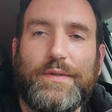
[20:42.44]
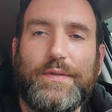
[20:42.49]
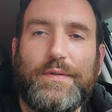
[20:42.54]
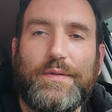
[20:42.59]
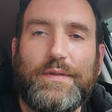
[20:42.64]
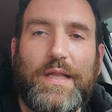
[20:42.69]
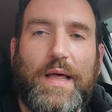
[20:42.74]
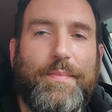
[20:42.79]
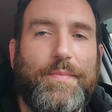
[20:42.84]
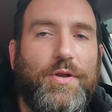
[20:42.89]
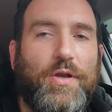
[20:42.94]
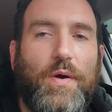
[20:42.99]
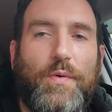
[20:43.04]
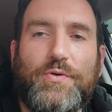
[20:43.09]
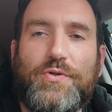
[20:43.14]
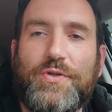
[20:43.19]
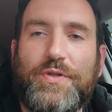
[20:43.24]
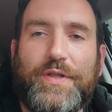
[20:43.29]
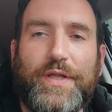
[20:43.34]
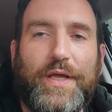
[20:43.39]
let me know
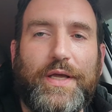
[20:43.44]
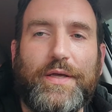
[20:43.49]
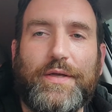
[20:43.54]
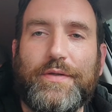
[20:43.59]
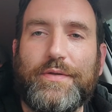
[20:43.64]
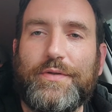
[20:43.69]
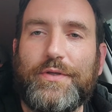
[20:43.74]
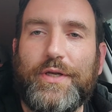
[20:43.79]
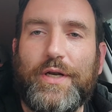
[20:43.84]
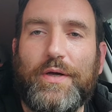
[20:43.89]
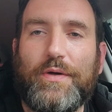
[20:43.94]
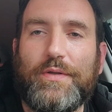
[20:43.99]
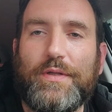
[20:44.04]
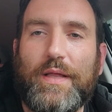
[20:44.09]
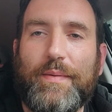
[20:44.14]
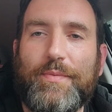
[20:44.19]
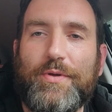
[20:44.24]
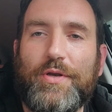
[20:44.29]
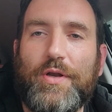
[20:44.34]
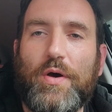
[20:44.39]
what you think.
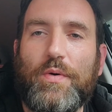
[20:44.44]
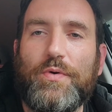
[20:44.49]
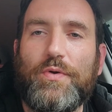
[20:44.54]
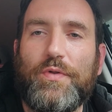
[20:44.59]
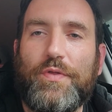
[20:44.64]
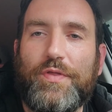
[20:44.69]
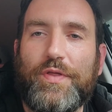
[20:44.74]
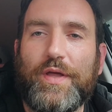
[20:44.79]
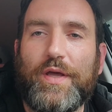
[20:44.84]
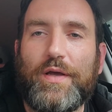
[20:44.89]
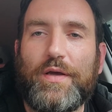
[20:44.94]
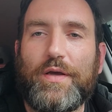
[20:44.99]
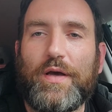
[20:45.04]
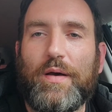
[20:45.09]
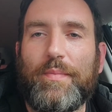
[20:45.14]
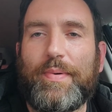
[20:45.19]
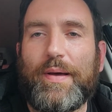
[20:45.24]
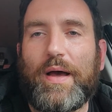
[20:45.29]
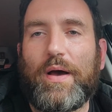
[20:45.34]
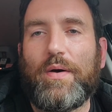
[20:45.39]
Let me know what you think
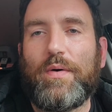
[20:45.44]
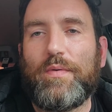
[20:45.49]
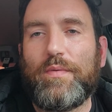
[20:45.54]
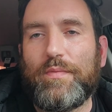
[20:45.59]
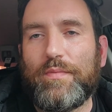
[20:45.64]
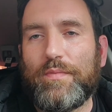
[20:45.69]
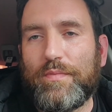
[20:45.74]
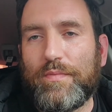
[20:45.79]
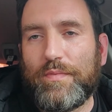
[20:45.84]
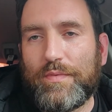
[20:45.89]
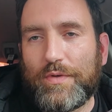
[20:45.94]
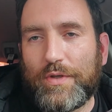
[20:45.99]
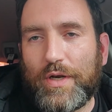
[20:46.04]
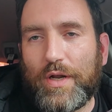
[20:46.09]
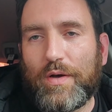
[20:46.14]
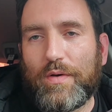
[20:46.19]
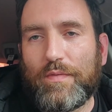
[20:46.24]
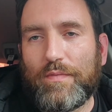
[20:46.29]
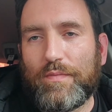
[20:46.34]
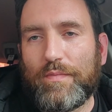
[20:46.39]
about,
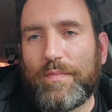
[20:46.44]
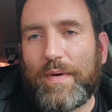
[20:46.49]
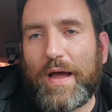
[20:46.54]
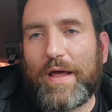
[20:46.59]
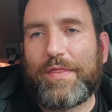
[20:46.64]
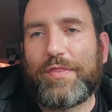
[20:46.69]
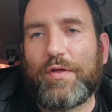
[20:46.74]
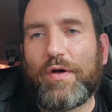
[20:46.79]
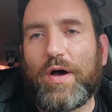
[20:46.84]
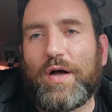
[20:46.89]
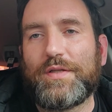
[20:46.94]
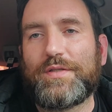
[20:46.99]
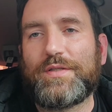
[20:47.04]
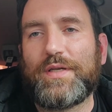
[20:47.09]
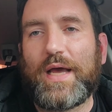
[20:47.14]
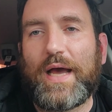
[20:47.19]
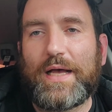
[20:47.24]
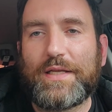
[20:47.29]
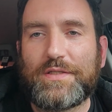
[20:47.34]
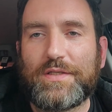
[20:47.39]
my thoughts
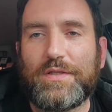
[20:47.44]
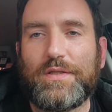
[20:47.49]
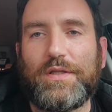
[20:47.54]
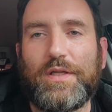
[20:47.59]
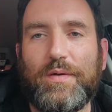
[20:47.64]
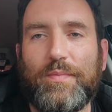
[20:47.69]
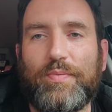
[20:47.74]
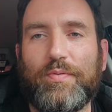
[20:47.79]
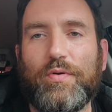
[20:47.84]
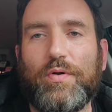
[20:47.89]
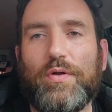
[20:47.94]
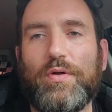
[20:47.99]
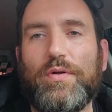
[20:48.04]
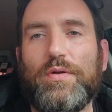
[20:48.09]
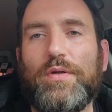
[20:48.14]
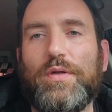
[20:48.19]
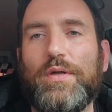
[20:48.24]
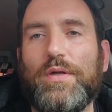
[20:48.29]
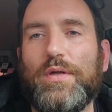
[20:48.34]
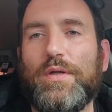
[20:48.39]
as a liberal,
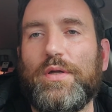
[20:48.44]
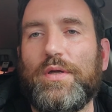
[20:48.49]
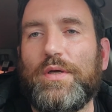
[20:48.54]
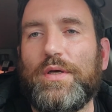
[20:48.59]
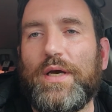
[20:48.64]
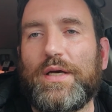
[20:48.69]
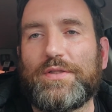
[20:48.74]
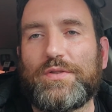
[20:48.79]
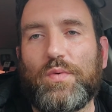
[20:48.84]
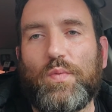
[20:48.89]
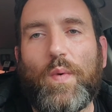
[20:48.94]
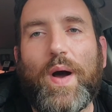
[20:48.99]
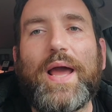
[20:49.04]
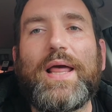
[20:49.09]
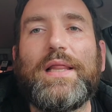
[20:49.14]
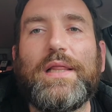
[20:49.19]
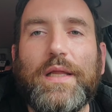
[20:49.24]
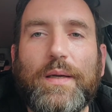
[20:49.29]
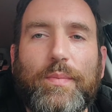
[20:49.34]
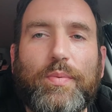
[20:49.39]
as a
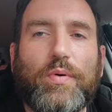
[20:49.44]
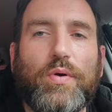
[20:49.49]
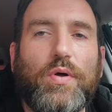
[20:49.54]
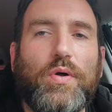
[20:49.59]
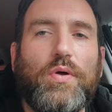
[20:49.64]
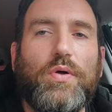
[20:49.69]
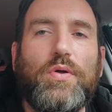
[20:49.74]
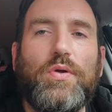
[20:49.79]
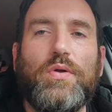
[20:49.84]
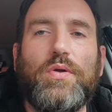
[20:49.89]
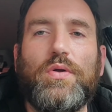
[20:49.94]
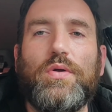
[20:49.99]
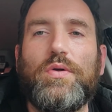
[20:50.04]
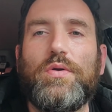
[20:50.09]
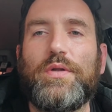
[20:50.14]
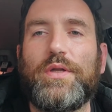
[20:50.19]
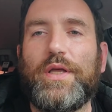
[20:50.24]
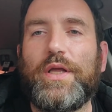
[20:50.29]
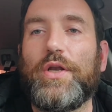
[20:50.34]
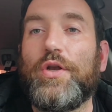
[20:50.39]
white liberal
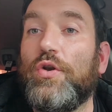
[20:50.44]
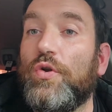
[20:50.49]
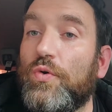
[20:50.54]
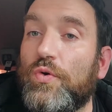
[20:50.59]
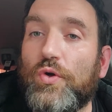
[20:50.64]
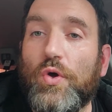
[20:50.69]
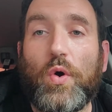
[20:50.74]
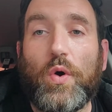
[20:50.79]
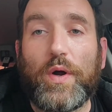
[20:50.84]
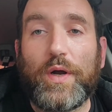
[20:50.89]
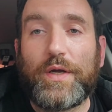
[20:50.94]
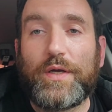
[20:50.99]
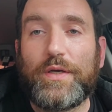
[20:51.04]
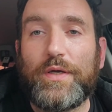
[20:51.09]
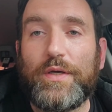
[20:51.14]
in New York,